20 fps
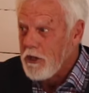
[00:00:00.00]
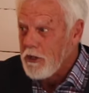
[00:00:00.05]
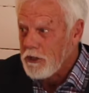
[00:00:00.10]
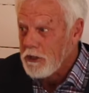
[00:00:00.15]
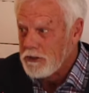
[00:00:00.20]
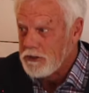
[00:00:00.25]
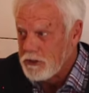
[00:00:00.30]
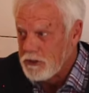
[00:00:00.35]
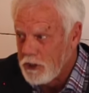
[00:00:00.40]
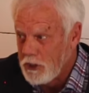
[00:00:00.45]

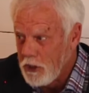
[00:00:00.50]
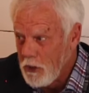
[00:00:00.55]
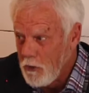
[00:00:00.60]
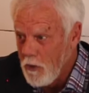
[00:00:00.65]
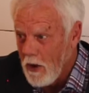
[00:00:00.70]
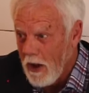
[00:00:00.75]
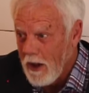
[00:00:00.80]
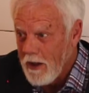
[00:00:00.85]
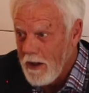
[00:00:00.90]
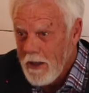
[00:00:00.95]

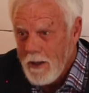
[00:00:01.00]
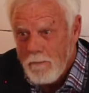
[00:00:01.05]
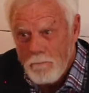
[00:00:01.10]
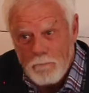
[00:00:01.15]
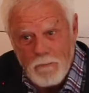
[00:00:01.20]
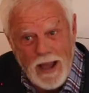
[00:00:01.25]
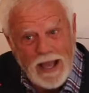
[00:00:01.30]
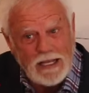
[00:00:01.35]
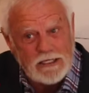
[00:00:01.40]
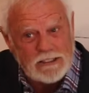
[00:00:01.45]
Yeshua
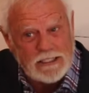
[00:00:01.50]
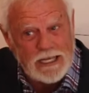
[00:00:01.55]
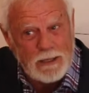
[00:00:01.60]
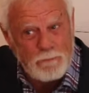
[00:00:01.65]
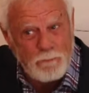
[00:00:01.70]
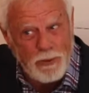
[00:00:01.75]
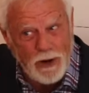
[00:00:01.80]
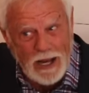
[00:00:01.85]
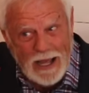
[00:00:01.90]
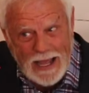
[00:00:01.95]
makes
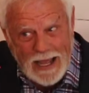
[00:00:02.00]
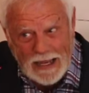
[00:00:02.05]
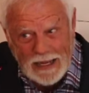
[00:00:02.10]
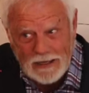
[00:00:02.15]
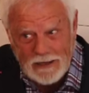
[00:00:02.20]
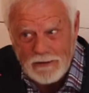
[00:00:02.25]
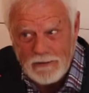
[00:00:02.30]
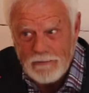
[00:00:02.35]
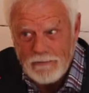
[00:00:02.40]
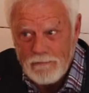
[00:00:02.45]
it
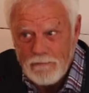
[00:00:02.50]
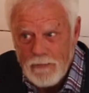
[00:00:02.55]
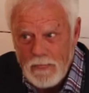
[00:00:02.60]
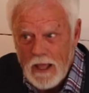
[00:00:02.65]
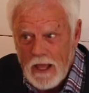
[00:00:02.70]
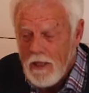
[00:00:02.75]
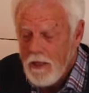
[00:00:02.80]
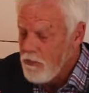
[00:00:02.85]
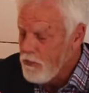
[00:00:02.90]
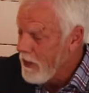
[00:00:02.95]
plain
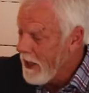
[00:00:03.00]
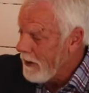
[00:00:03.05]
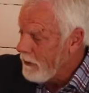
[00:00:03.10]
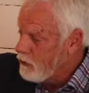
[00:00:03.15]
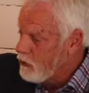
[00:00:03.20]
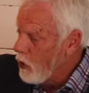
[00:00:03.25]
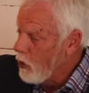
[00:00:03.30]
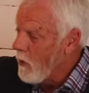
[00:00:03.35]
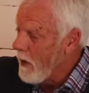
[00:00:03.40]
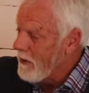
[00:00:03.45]

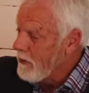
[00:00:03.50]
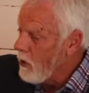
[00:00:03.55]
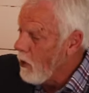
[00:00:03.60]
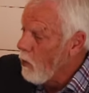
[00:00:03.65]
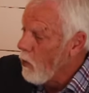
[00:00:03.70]
that doing the